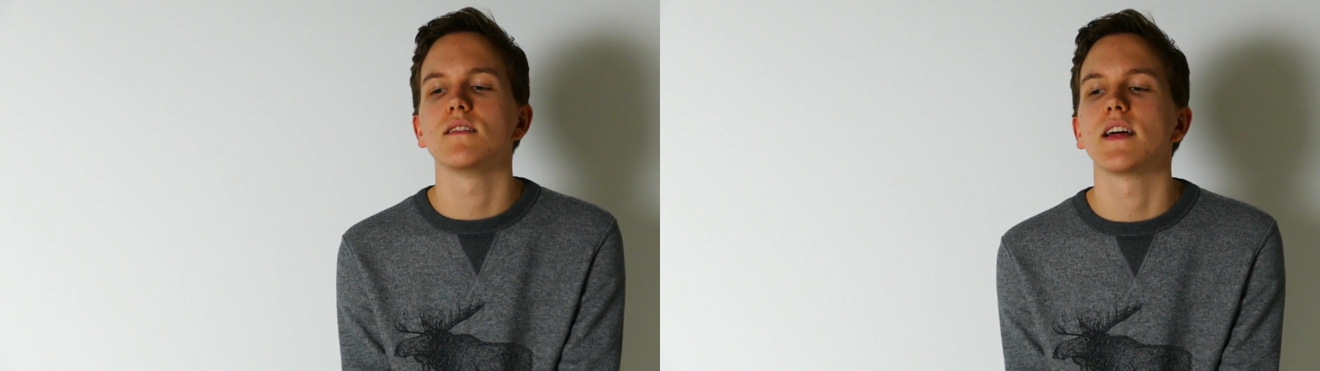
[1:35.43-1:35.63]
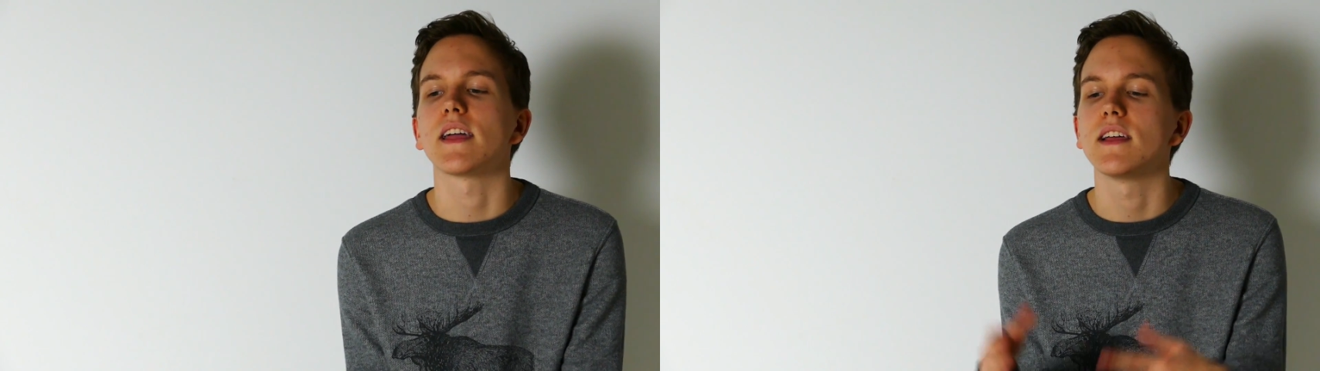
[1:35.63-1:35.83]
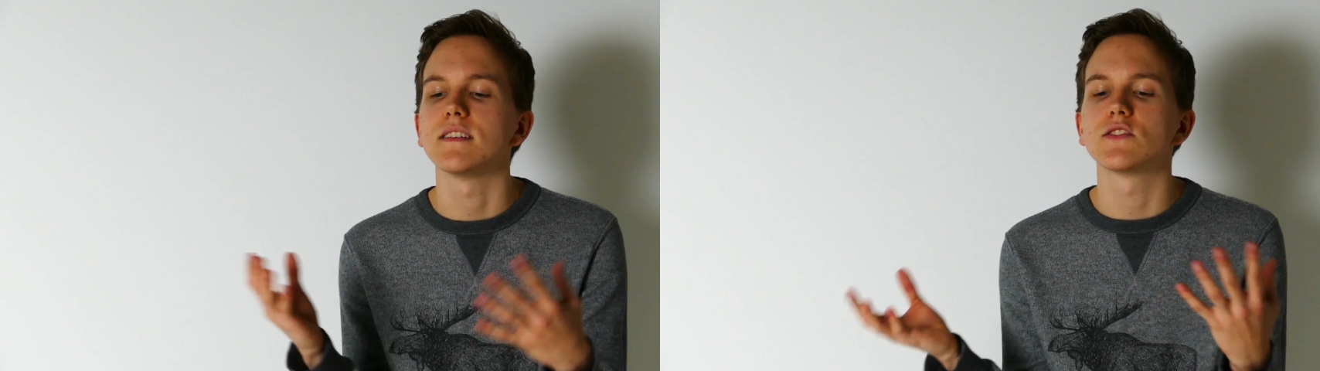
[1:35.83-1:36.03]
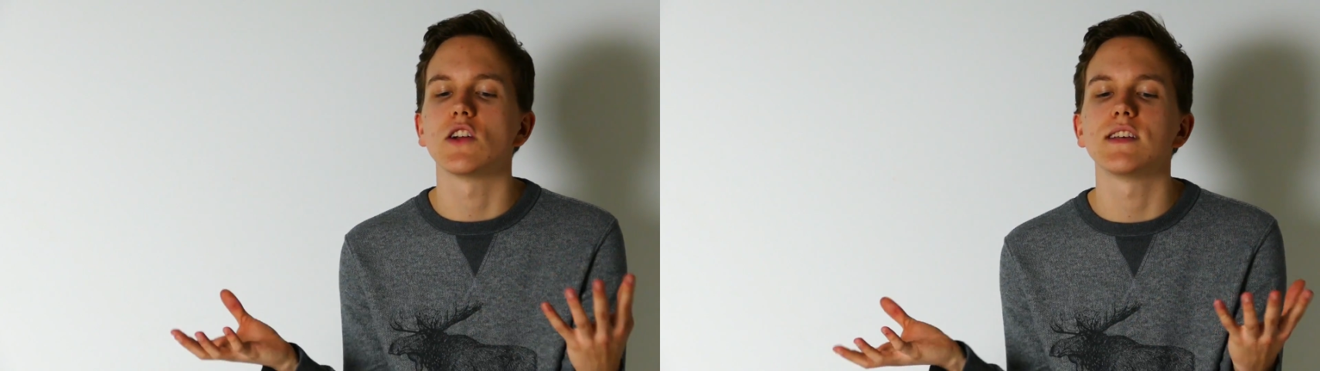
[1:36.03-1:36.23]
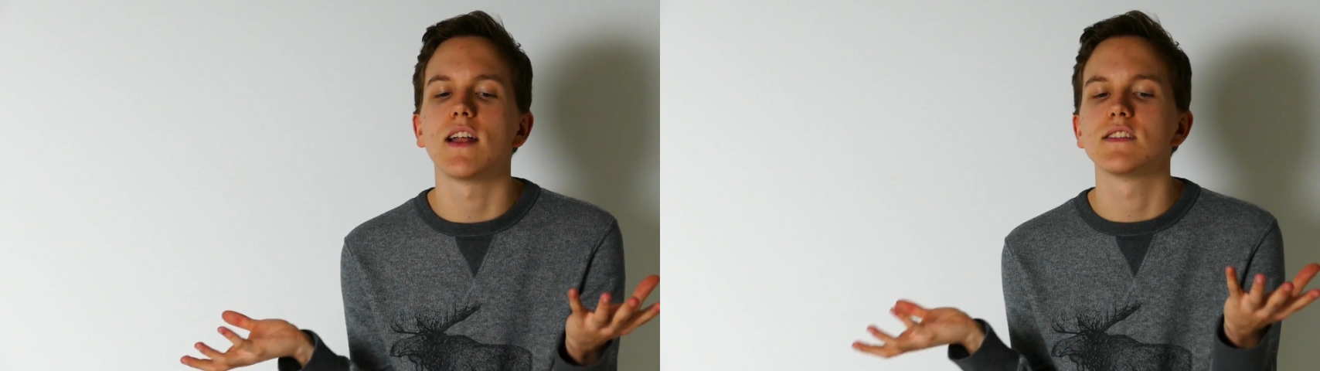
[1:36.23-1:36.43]
like it
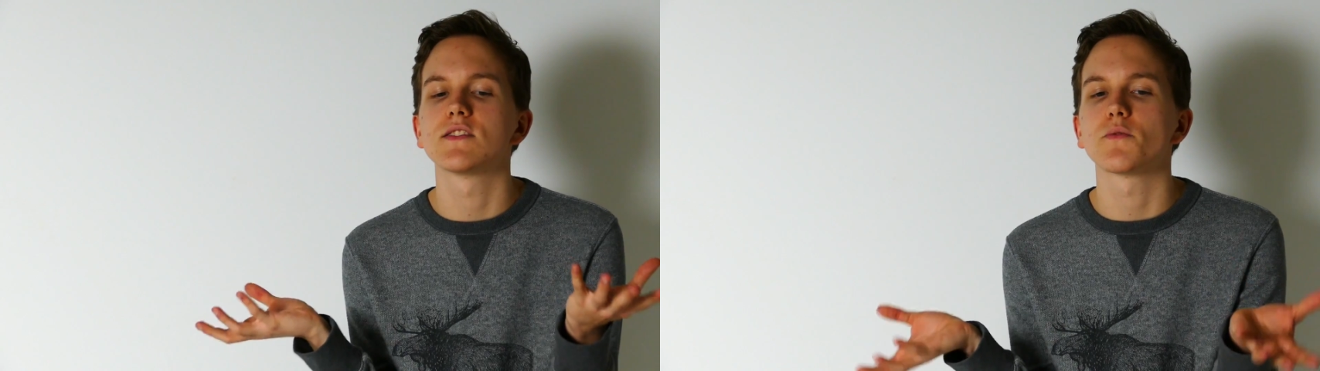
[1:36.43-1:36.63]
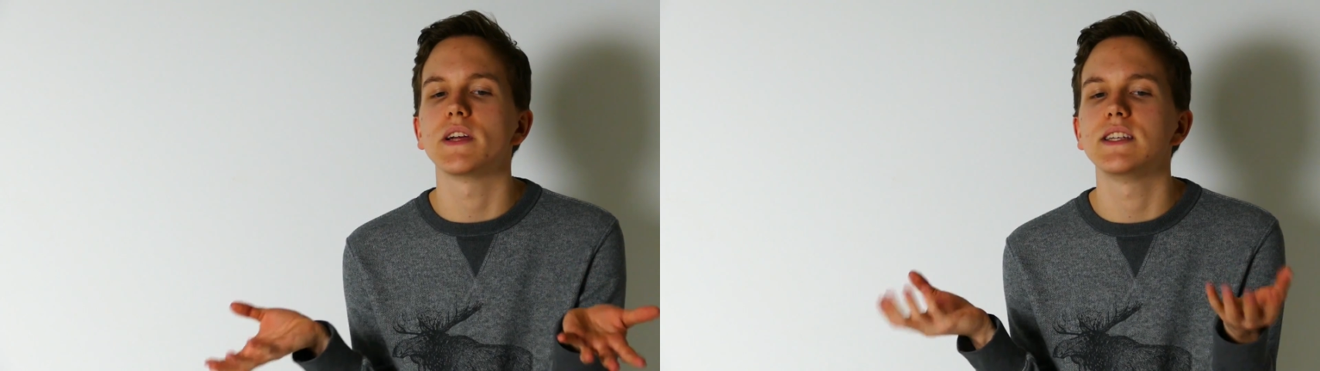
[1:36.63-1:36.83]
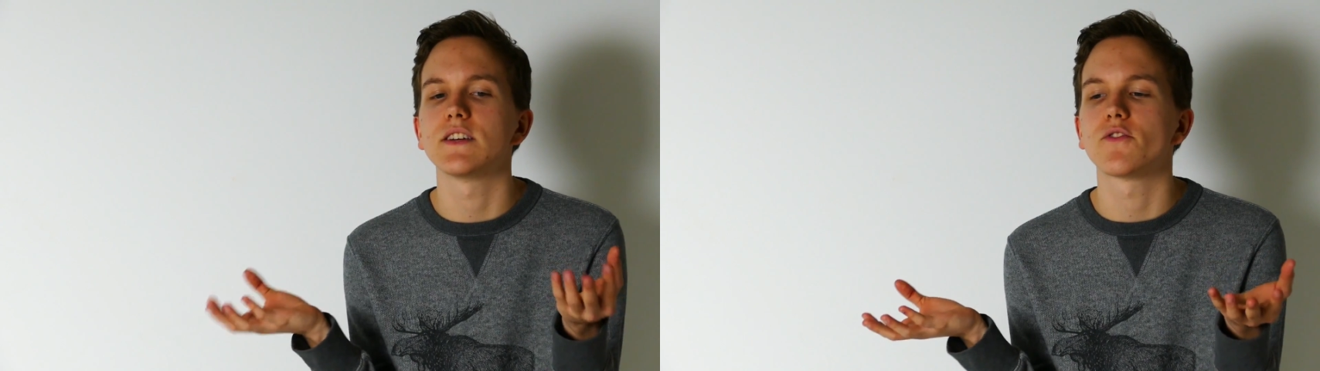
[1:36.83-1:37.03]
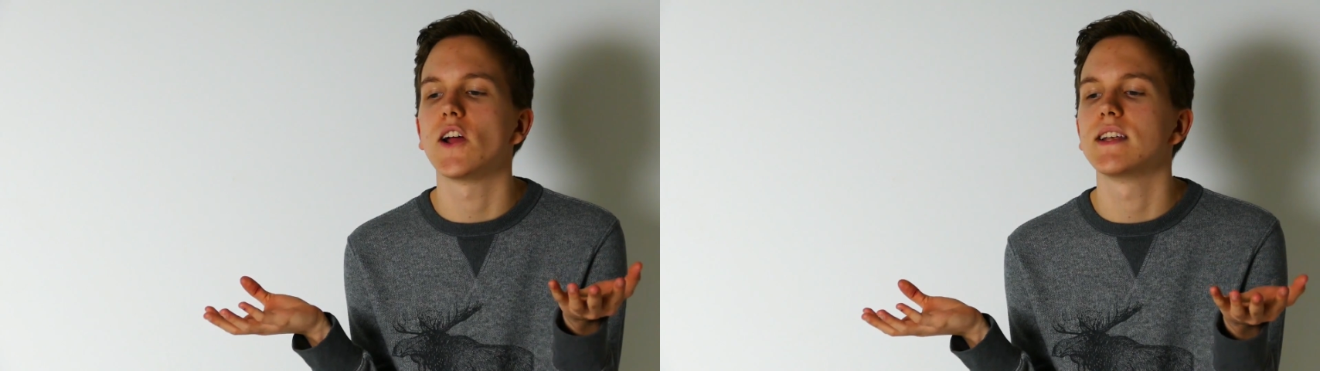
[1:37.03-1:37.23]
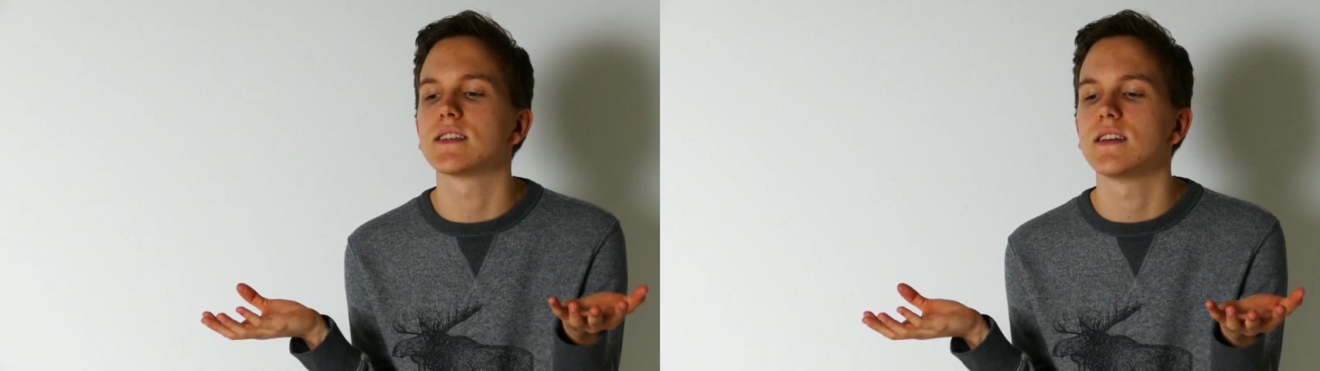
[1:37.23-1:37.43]
starts out as three
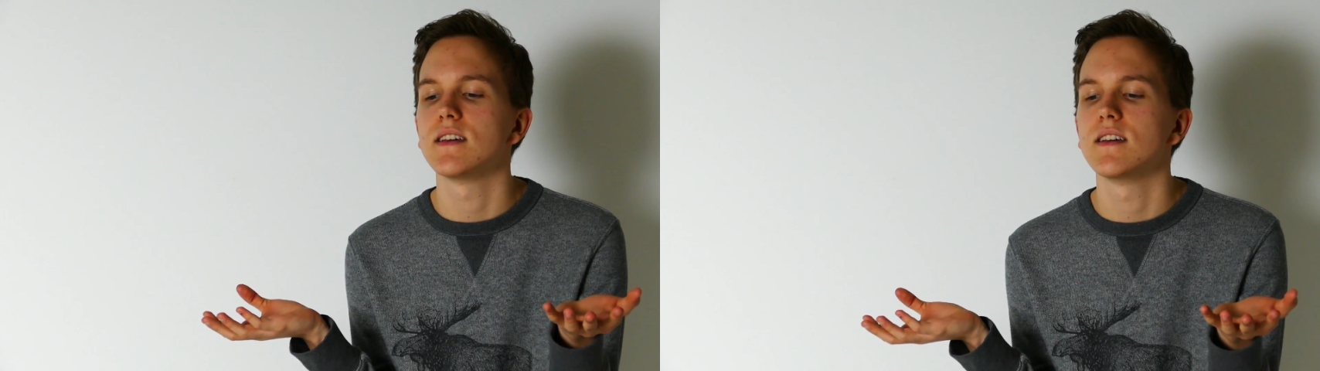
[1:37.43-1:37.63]
different